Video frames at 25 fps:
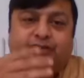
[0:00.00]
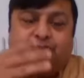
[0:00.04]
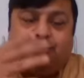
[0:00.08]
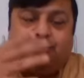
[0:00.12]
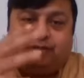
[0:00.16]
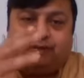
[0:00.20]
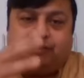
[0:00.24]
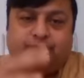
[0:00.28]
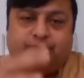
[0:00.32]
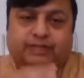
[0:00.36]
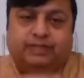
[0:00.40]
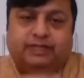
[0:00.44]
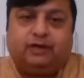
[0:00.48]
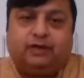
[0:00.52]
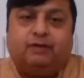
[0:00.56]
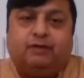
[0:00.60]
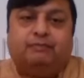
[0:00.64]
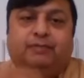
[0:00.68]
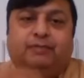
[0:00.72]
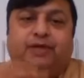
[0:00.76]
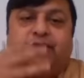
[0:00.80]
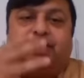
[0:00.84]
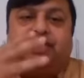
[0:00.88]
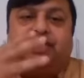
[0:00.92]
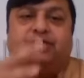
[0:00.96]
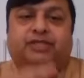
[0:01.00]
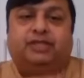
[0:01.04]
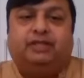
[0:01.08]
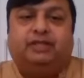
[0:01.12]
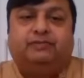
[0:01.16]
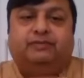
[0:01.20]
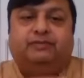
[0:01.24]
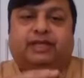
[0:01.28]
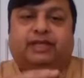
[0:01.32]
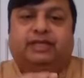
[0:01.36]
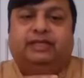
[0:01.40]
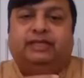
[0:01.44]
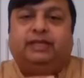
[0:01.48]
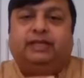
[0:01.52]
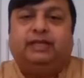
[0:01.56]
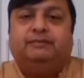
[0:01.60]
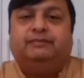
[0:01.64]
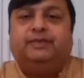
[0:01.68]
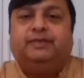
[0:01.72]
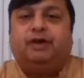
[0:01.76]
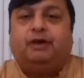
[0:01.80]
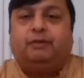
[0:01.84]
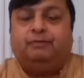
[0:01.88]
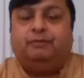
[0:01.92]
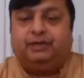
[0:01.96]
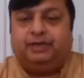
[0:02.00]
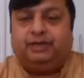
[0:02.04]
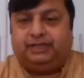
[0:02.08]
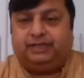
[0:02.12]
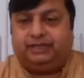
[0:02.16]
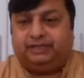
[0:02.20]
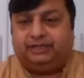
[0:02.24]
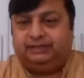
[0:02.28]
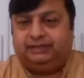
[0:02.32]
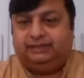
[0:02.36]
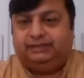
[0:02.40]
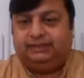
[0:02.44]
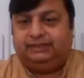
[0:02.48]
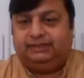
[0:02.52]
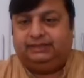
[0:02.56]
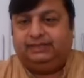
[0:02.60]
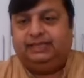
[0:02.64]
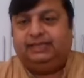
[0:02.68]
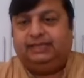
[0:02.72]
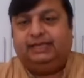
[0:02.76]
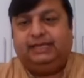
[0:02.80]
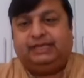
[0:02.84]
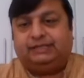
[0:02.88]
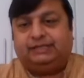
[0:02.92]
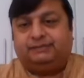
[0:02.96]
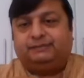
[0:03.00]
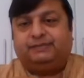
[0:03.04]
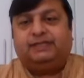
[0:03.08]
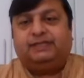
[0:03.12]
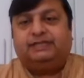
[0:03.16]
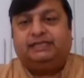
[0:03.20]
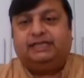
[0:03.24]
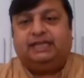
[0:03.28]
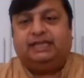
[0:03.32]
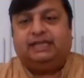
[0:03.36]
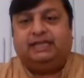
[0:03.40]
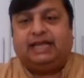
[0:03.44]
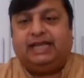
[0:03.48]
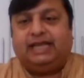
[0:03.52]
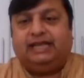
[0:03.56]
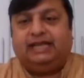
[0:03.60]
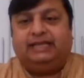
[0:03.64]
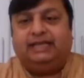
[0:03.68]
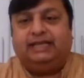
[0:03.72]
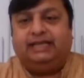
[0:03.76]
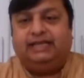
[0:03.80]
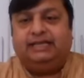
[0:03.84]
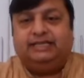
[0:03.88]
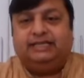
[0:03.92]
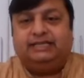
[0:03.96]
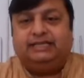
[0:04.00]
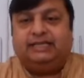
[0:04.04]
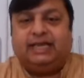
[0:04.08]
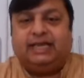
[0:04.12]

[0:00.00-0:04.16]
So the combination way they operate. they express their liking,